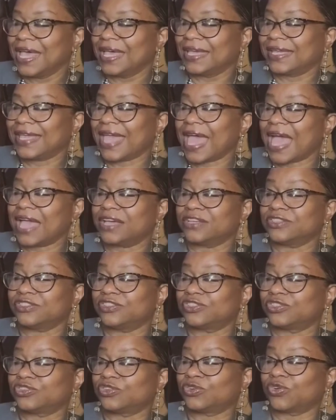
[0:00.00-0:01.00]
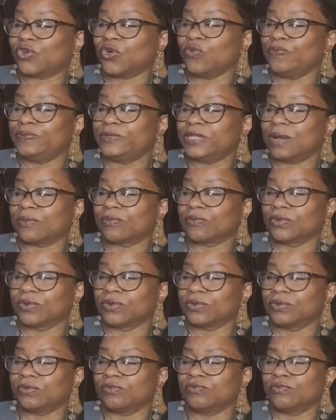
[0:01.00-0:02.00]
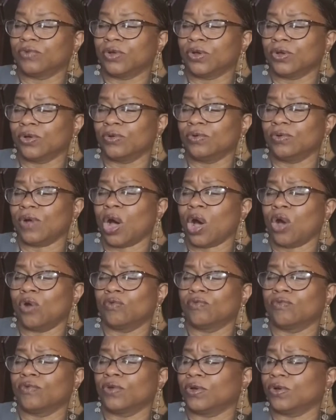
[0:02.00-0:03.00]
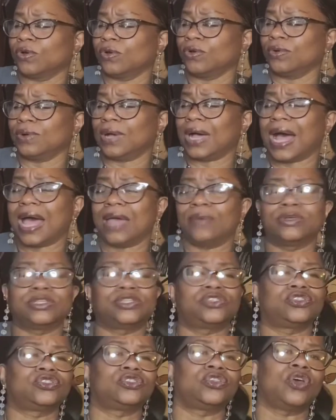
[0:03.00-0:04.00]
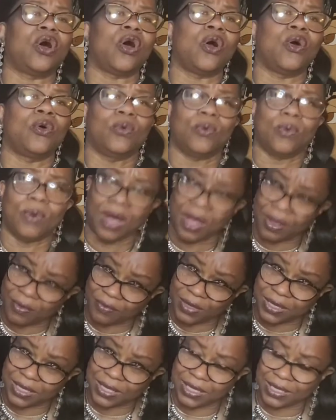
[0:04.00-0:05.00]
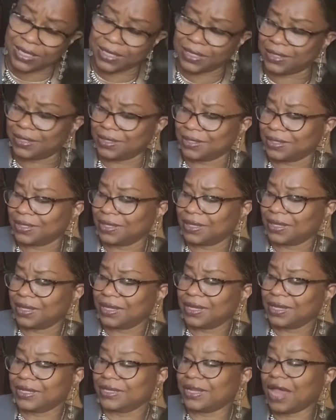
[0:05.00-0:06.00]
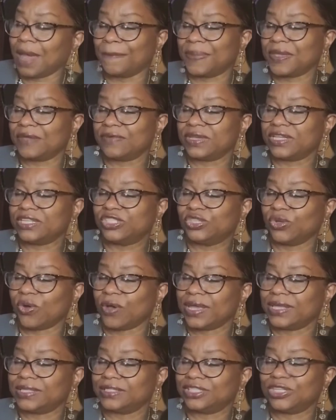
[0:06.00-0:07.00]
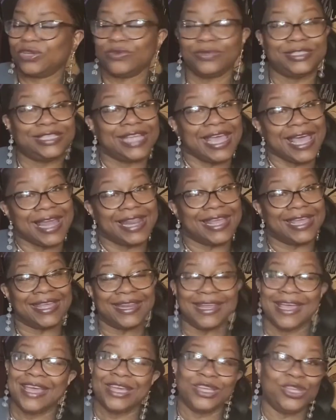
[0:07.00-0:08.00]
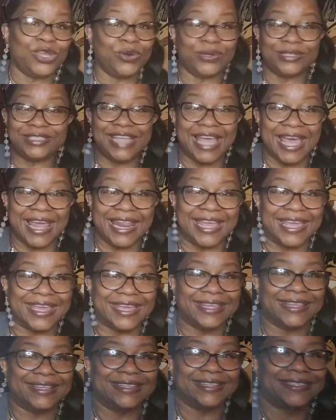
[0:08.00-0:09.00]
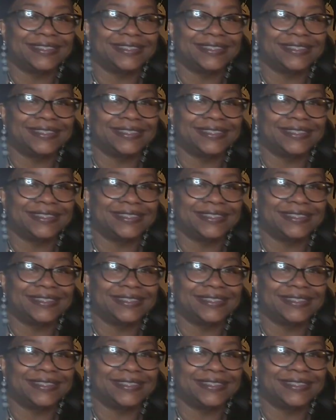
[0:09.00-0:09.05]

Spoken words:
Kanga scooped up Roo. Roo, oh Roo, I was so worried. Lumpy rejoiced. You did it! You did it!